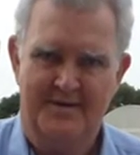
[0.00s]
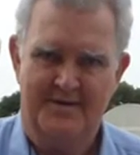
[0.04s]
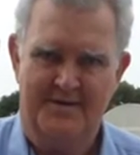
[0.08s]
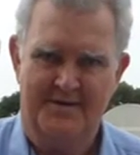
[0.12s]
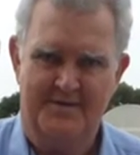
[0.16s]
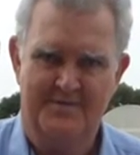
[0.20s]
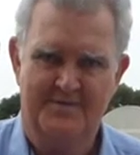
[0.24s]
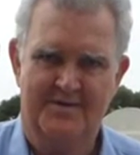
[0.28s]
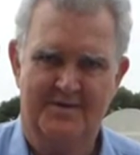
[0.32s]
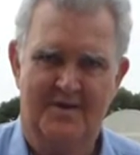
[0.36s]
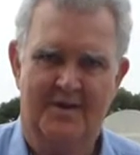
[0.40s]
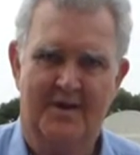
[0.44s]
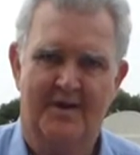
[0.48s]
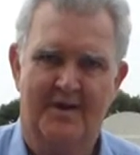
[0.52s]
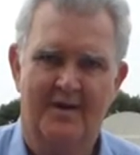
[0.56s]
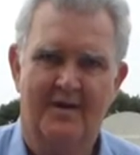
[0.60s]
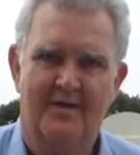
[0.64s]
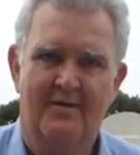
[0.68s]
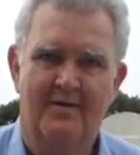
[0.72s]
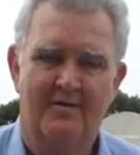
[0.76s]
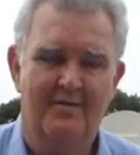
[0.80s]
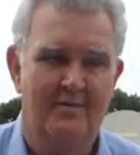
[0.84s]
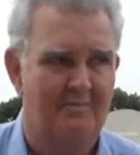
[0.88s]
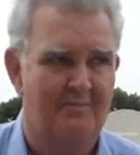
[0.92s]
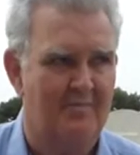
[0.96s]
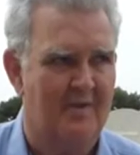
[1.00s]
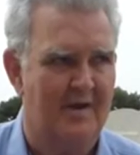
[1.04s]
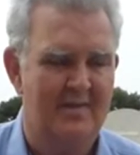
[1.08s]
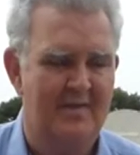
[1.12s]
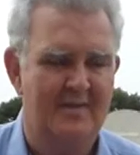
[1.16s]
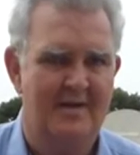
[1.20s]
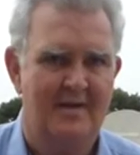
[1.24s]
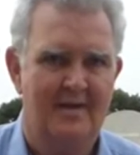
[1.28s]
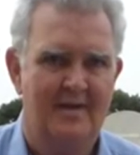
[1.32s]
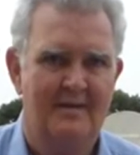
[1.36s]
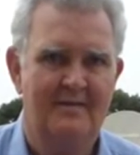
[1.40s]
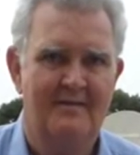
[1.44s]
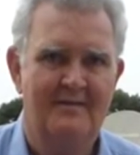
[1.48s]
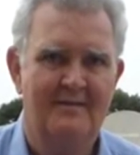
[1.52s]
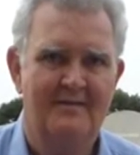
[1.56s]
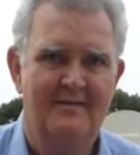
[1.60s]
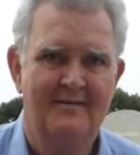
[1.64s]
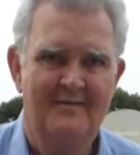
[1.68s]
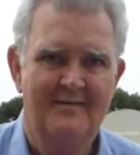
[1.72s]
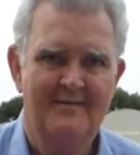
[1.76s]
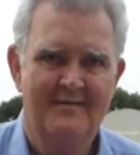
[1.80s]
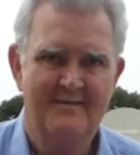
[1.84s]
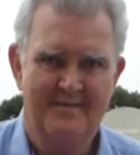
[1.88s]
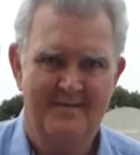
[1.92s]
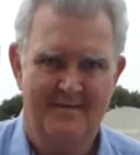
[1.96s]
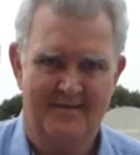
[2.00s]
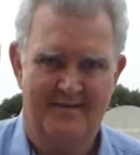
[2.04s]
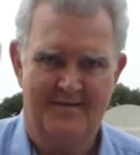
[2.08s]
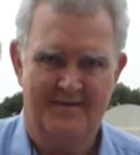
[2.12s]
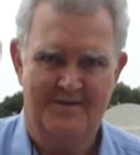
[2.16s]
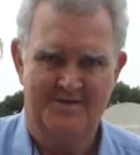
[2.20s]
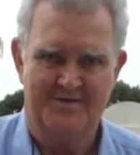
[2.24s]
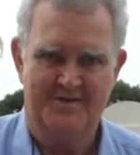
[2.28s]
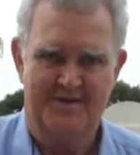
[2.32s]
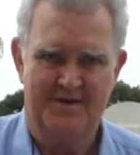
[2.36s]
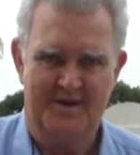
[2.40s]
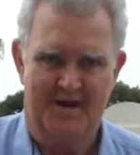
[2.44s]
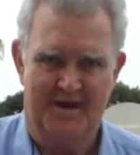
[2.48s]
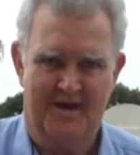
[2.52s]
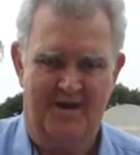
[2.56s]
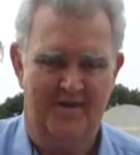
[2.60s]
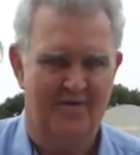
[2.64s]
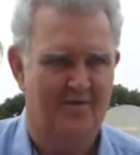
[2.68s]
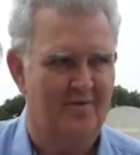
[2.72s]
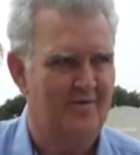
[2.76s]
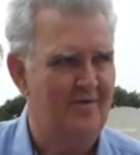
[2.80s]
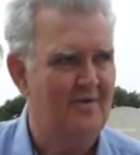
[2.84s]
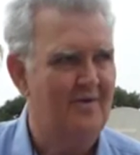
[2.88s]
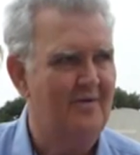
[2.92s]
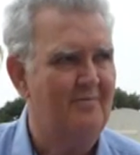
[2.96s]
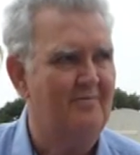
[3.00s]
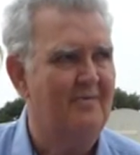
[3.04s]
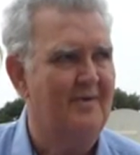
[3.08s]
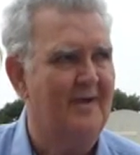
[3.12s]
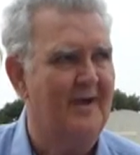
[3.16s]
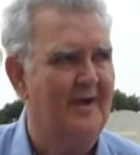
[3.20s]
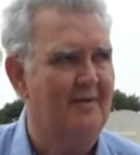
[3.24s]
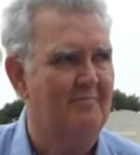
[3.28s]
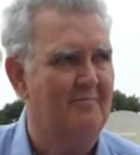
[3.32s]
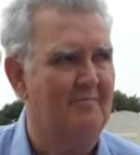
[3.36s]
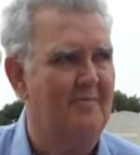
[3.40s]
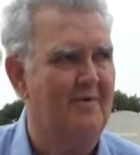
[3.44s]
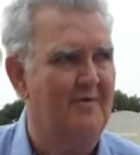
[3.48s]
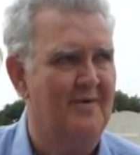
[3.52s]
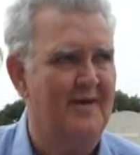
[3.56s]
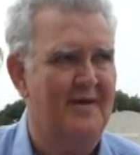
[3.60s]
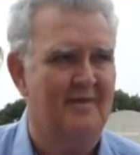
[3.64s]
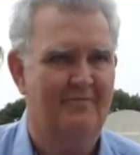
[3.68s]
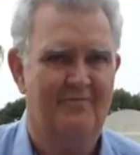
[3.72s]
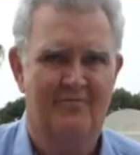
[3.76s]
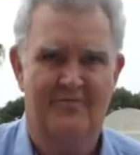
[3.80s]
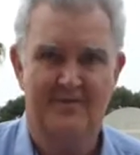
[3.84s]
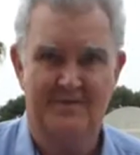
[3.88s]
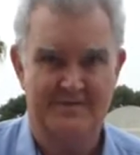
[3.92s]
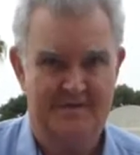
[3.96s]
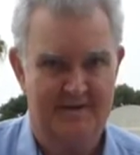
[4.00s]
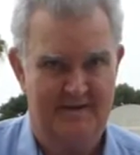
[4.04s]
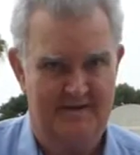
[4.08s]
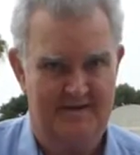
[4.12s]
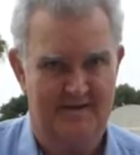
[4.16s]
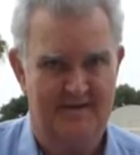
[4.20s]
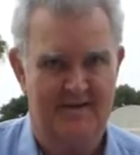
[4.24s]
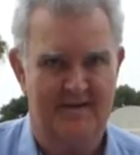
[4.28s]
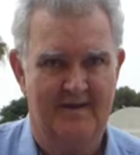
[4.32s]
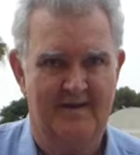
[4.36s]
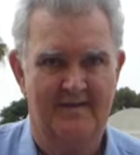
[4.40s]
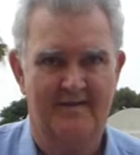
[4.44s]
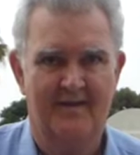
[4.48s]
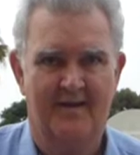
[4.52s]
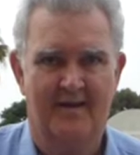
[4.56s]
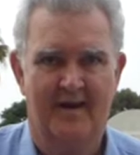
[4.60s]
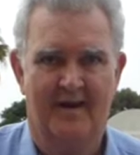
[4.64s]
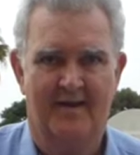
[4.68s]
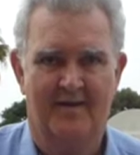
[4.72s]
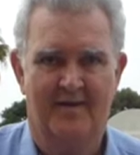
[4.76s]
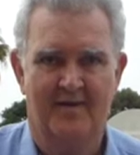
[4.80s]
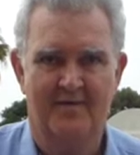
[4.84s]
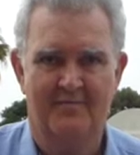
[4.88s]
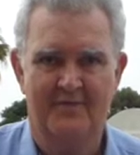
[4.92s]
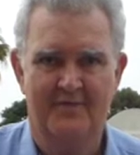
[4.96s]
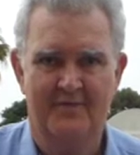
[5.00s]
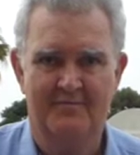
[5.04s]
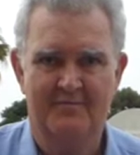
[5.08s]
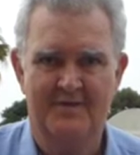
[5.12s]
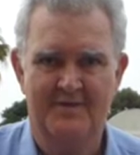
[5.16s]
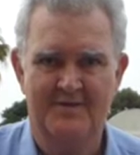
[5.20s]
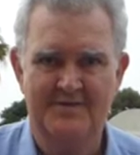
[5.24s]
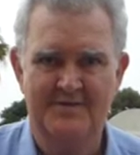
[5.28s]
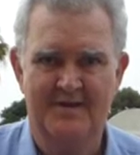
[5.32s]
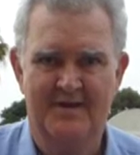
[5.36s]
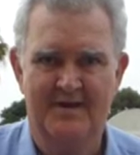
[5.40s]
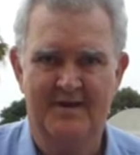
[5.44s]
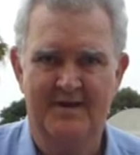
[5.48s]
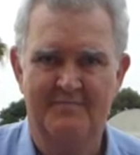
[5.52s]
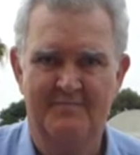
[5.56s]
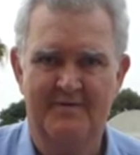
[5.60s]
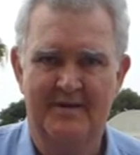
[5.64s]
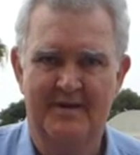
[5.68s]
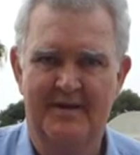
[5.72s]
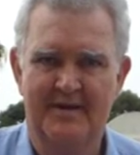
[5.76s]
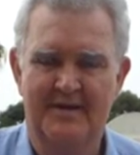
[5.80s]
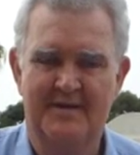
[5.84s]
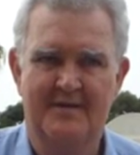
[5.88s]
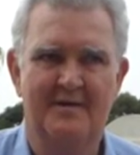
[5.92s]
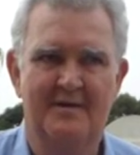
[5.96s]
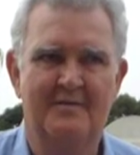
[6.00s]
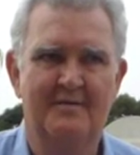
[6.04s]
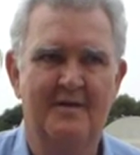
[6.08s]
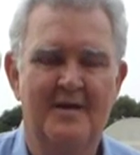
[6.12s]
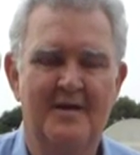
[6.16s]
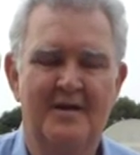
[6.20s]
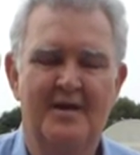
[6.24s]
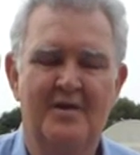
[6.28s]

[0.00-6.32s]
She was like an older brother. And she had her way, boy, physically, there wasn't going to be anything.